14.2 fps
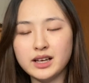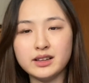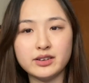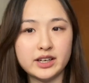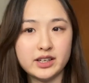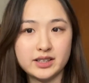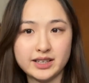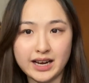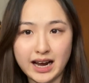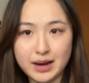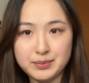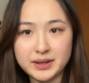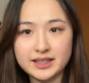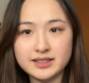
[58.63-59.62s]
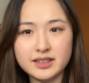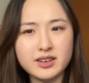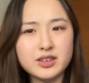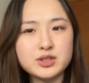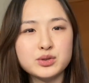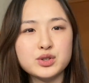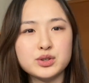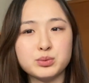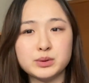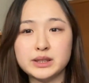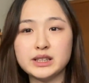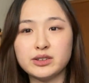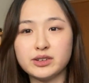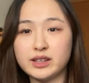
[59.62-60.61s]
learning good habits and also just really
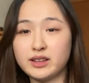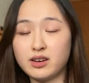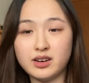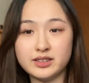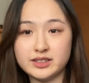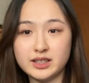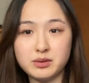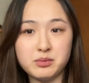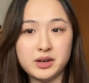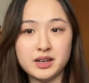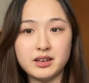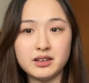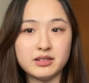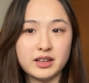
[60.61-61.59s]
learning the content well,